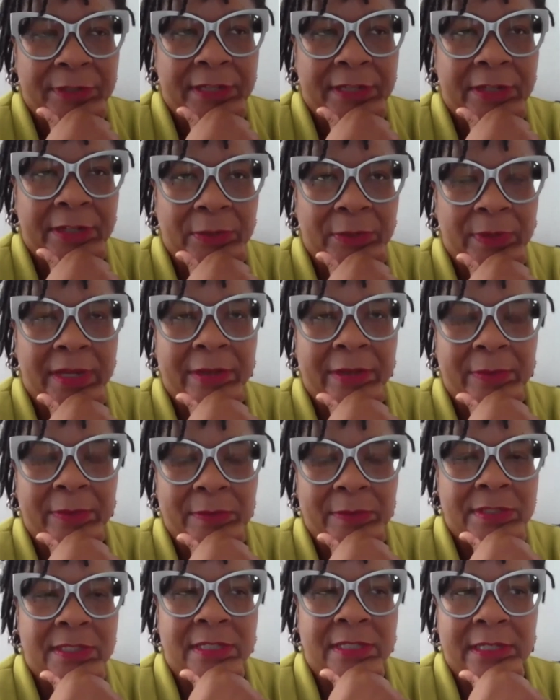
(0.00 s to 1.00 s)
And Ohio
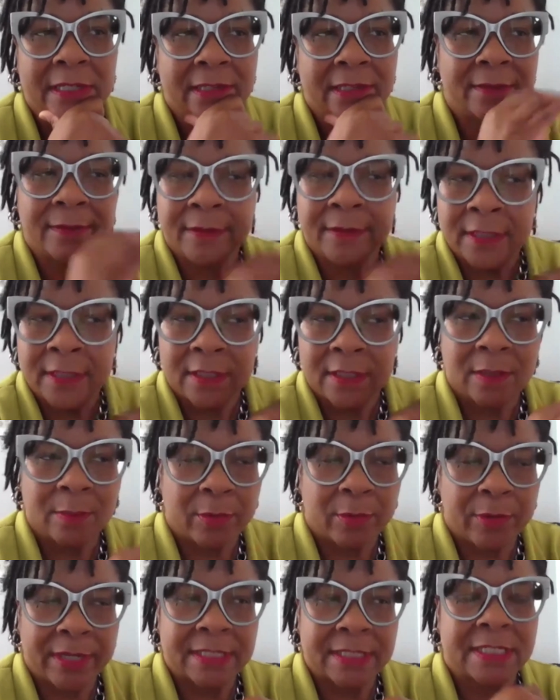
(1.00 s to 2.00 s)
is in the
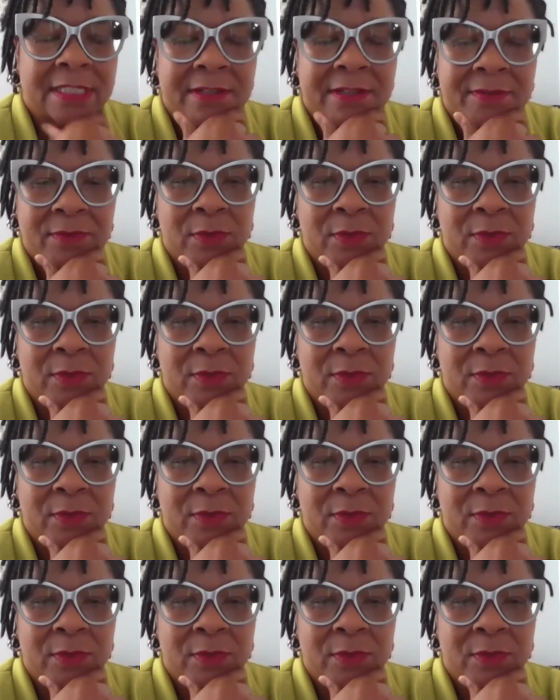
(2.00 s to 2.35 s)
process of